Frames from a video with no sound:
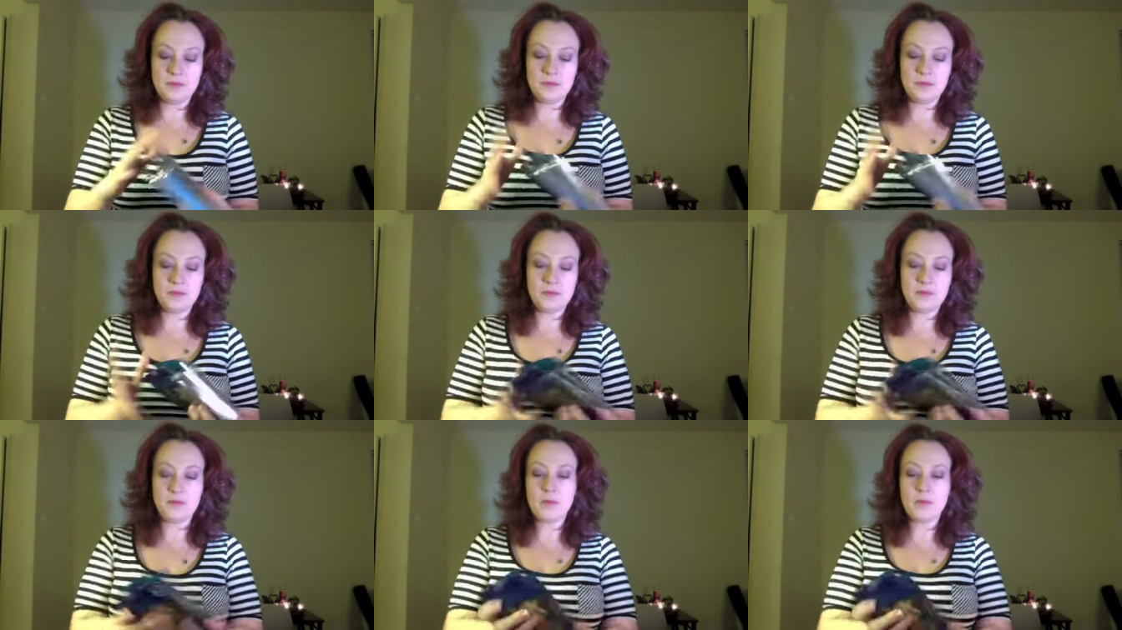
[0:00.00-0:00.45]

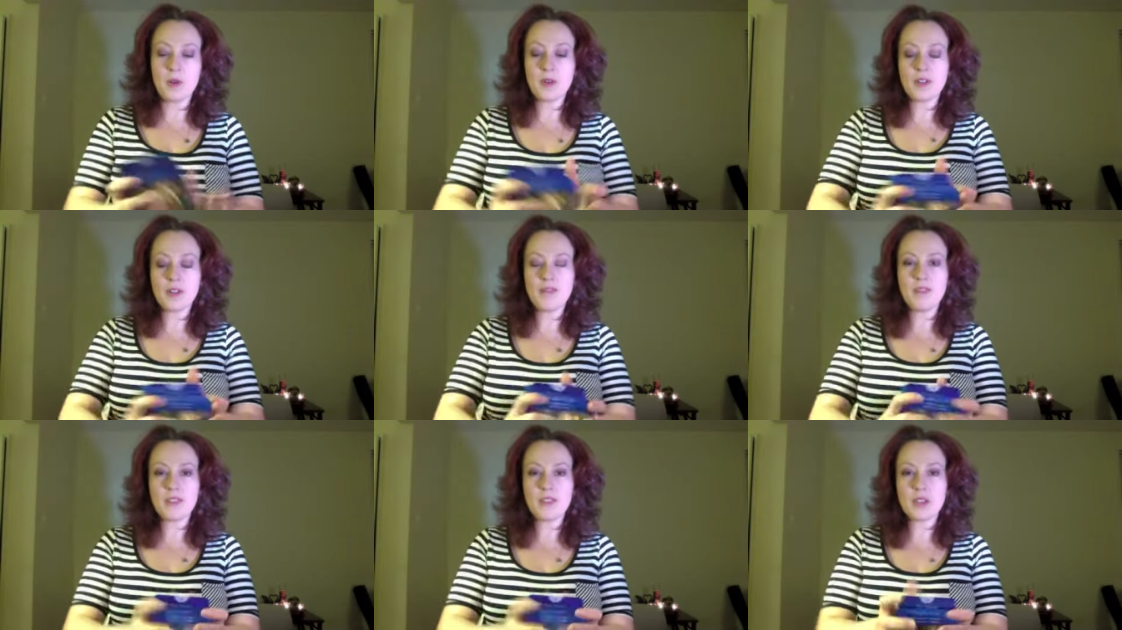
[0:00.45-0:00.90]
I'm
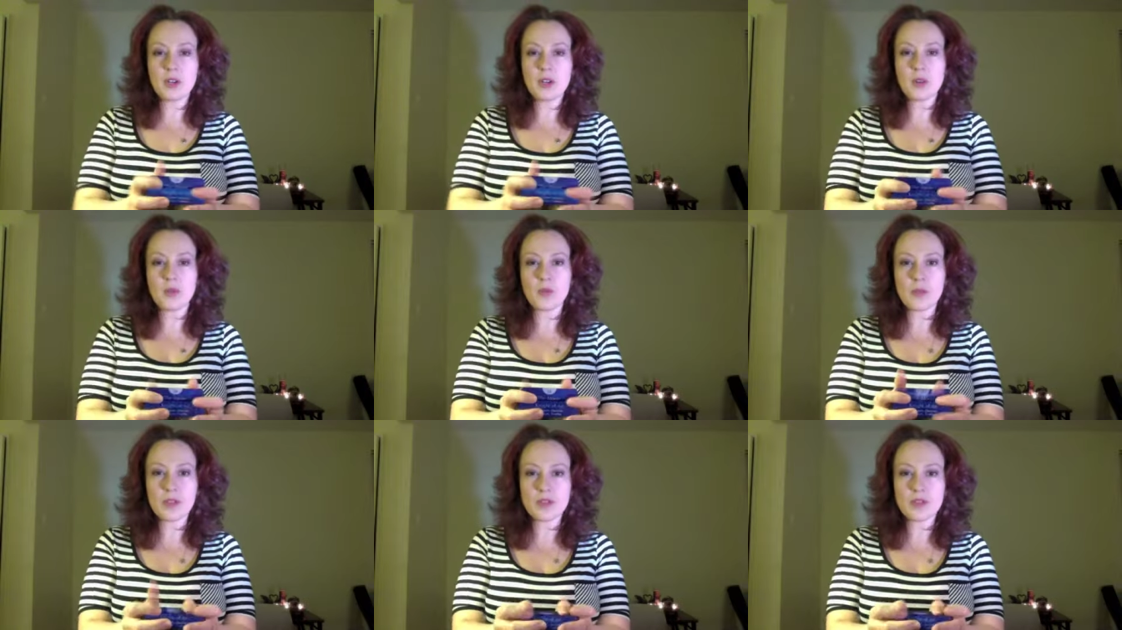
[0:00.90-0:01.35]
already feeling
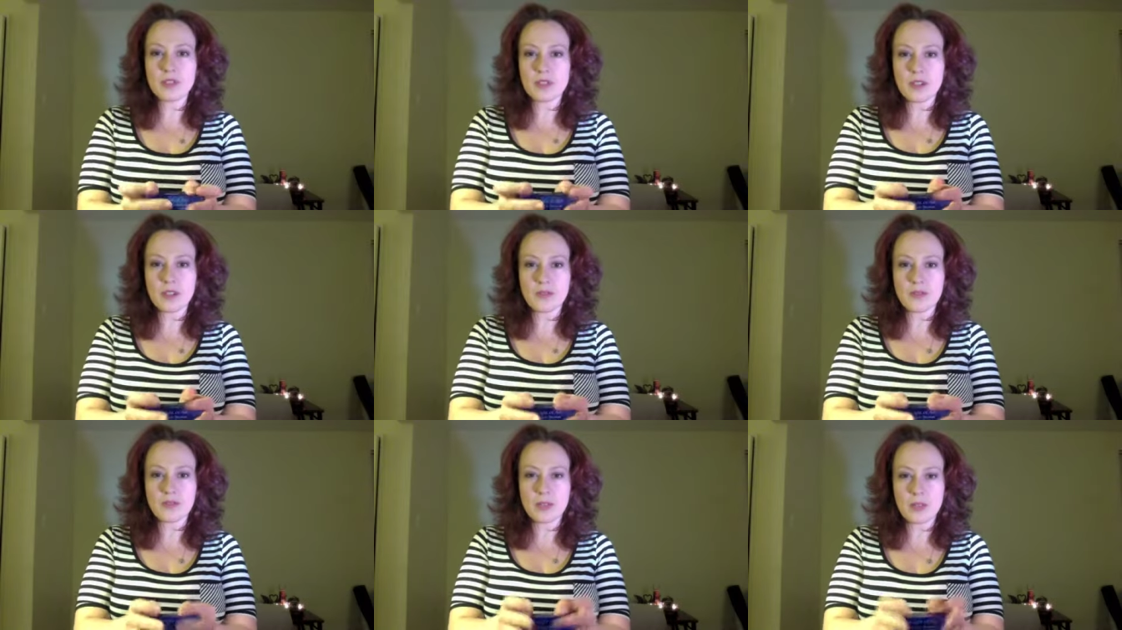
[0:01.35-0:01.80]
career
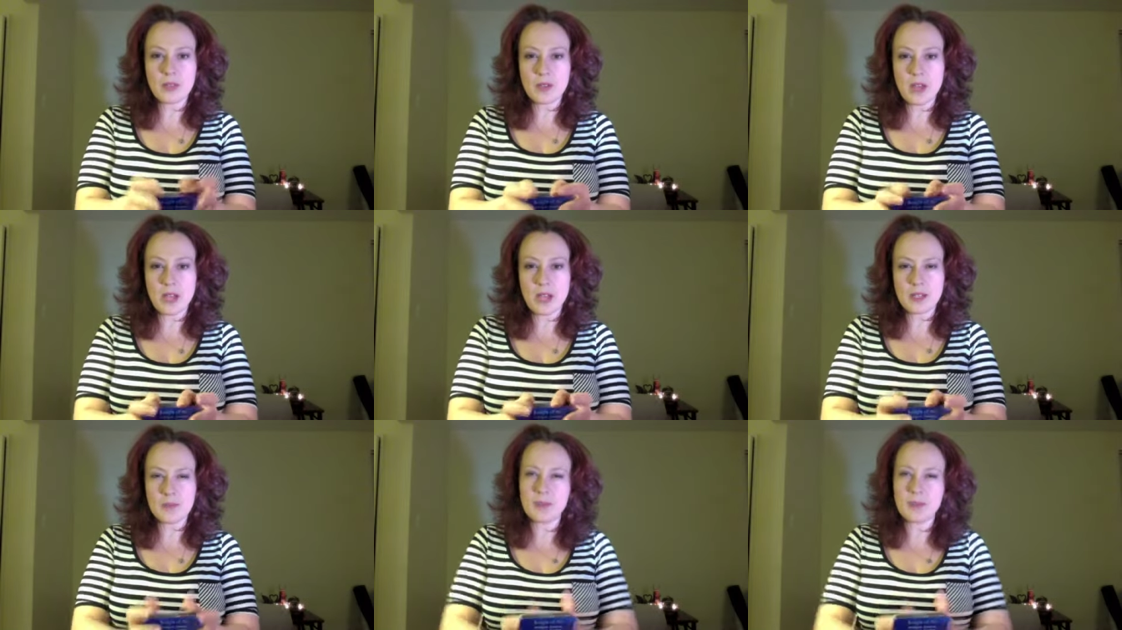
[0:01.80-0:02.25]
stuff for you
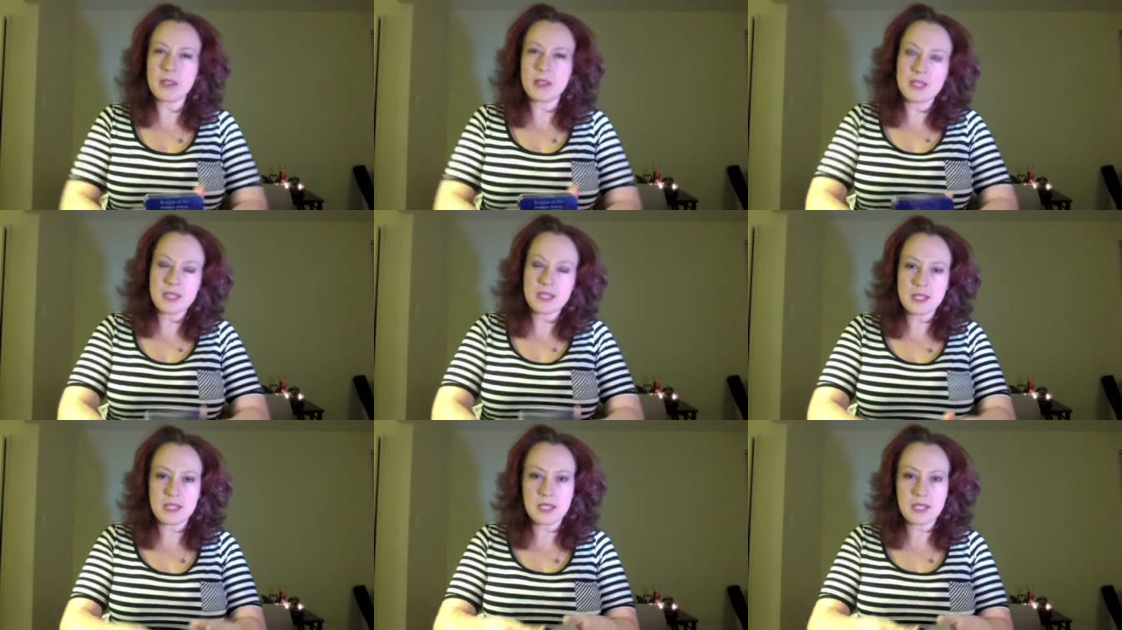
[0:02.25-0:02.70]
guys, but
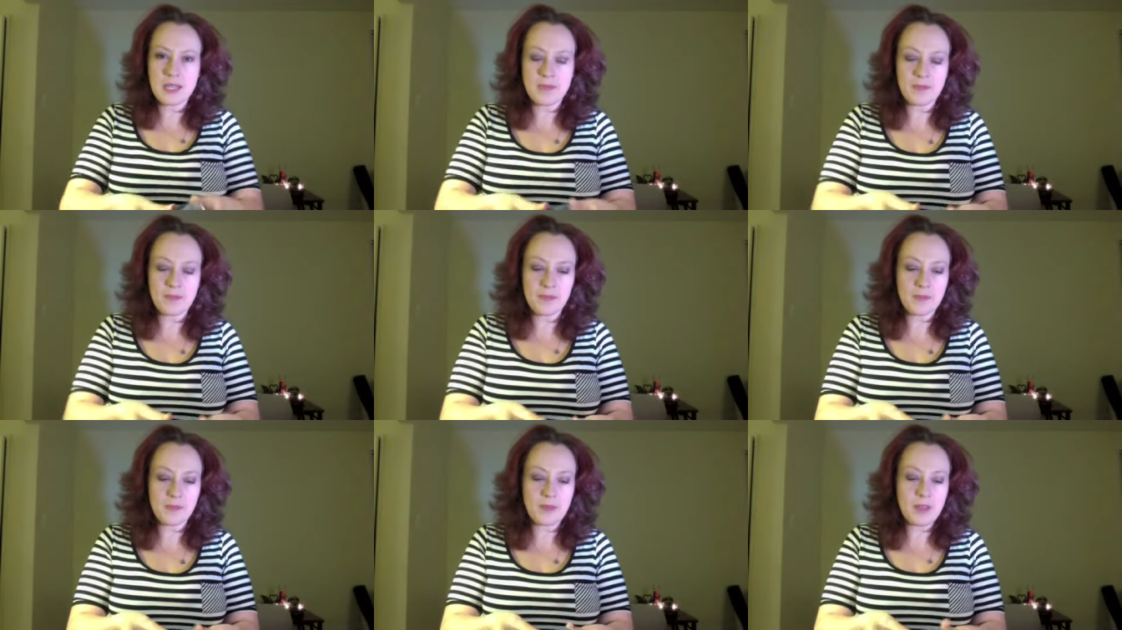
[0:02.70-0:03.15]
let's see